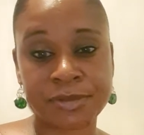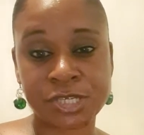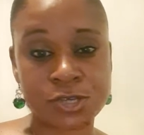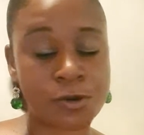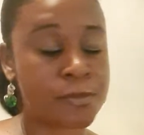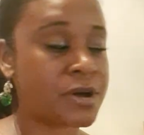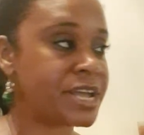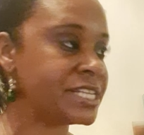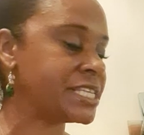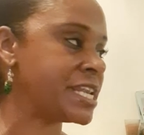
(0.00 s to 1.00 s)
into your
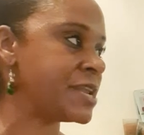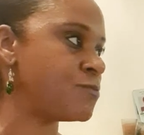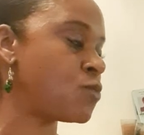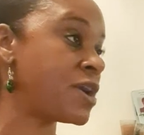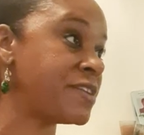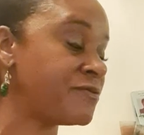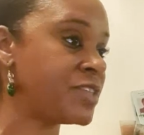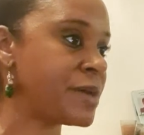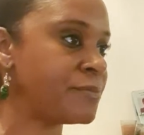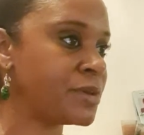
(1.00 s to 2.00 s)
mind, and then one of
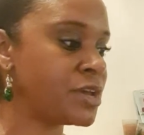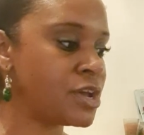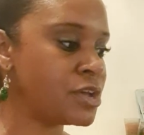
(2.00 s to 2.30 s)
them